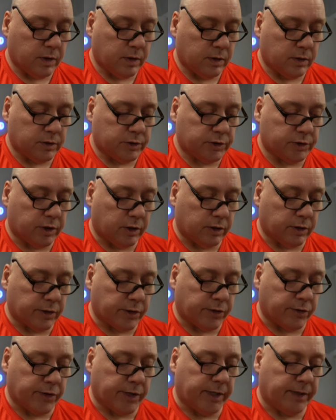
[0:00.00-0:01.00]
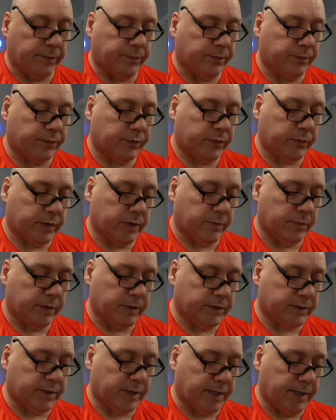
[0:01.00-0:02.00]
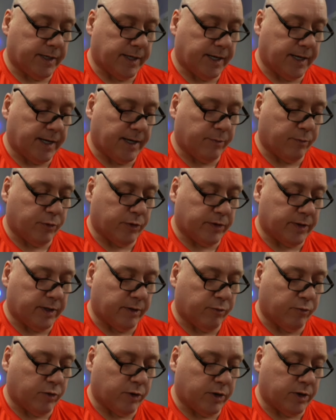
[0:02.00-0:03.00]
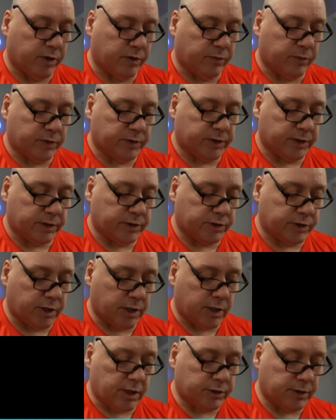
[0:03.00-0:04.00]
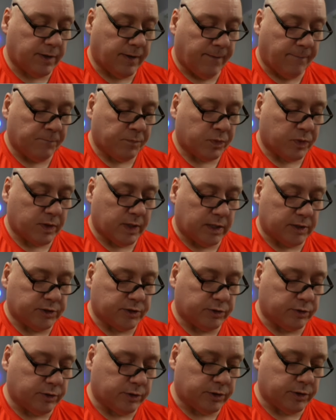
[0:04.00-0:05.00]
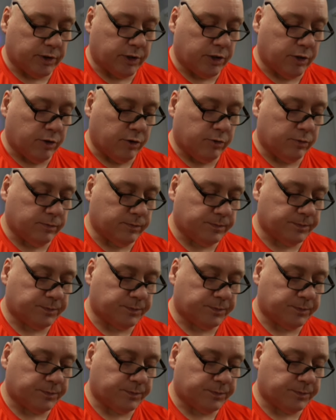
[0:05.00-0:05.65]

solid green, that means they came with a 100% charge. That's good to know.